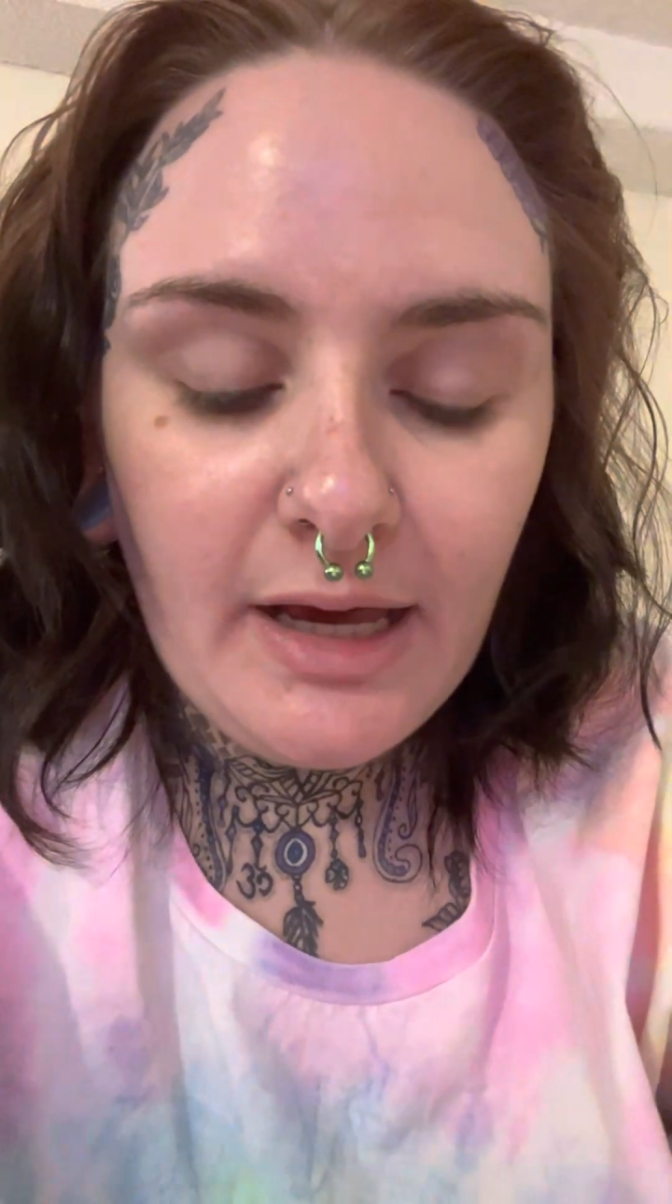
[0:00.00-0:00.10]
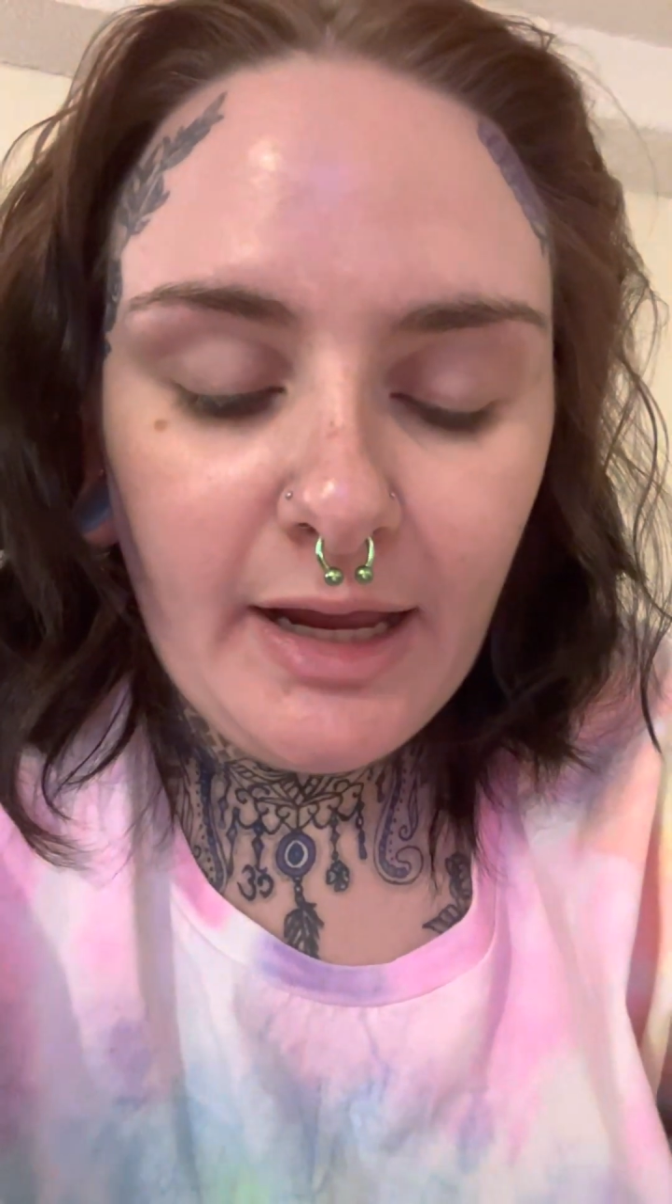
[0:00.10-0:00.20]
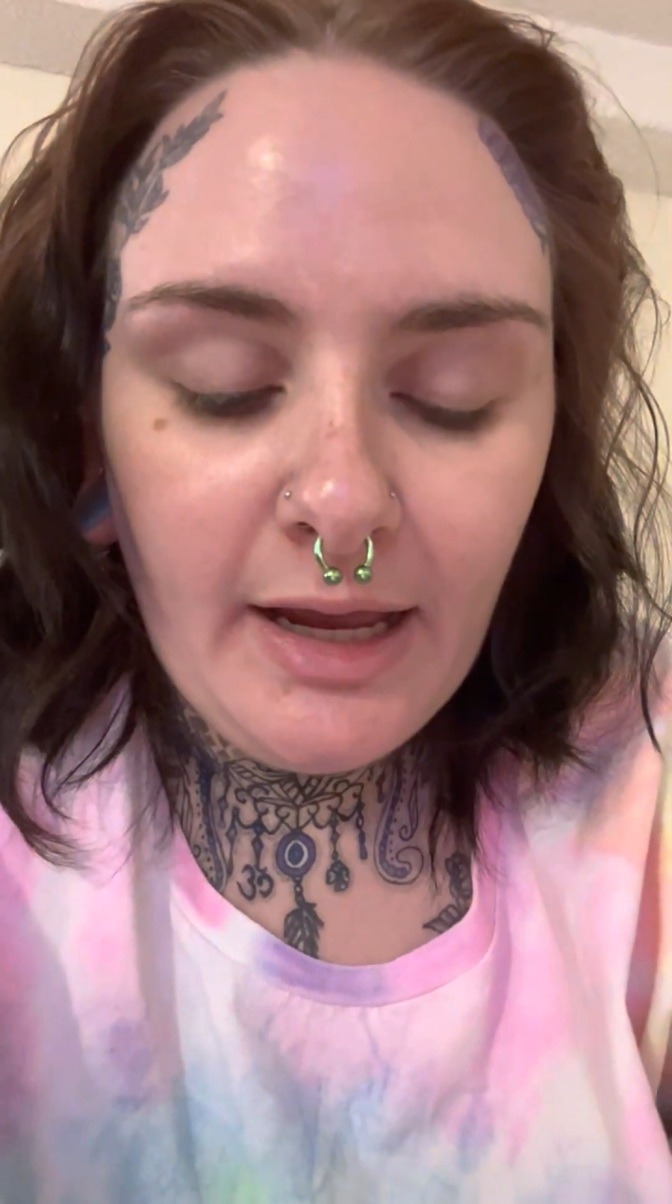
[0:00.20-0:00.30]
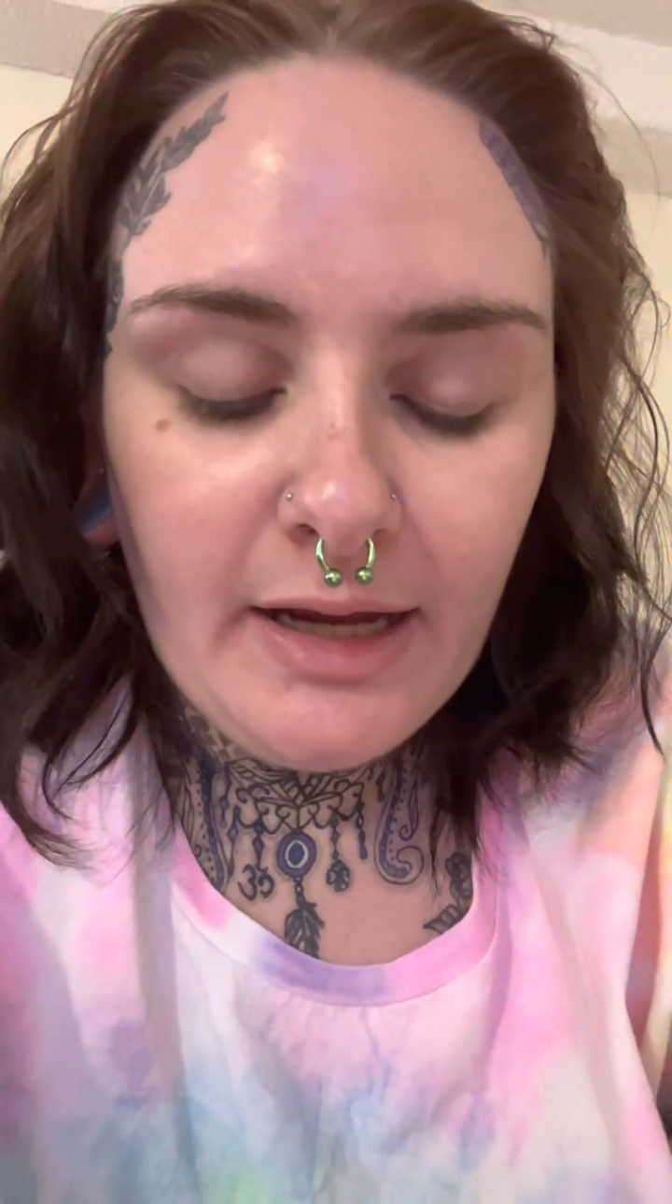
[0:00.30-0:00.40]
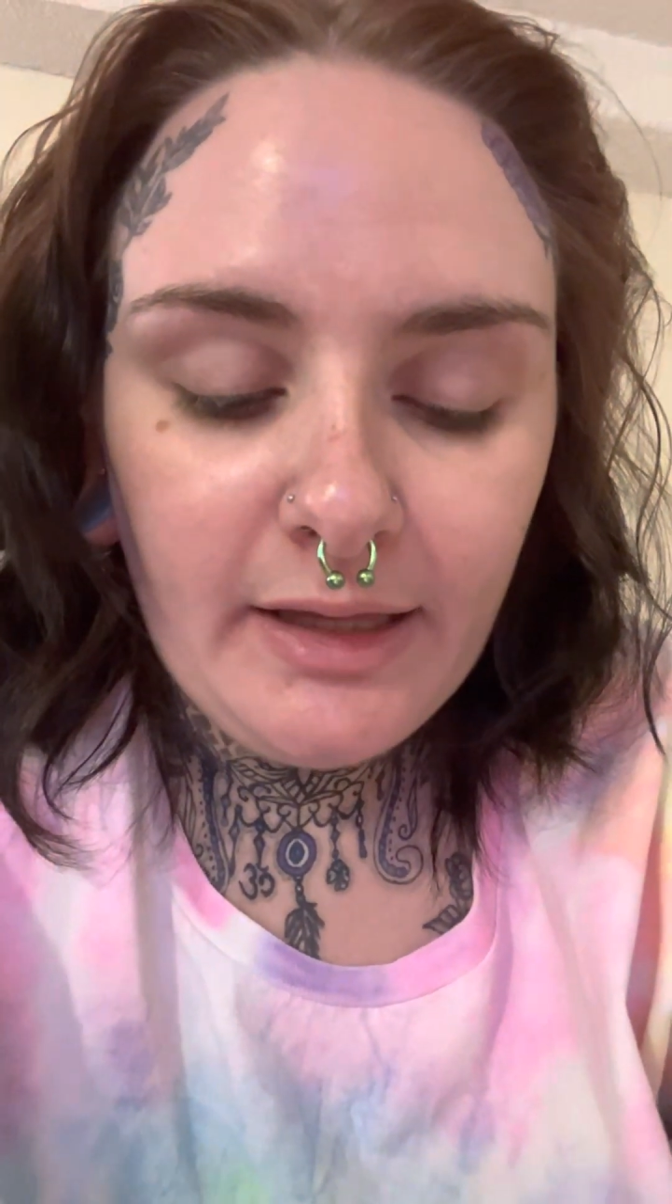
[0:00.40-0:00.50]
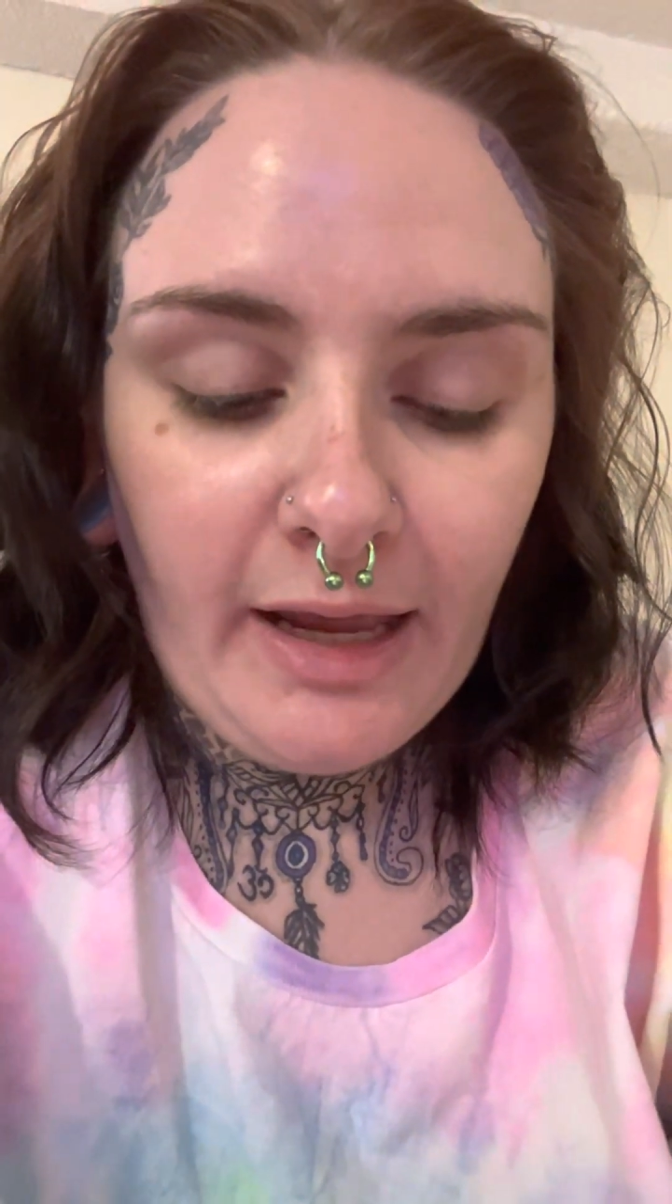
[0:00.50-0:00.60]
I had a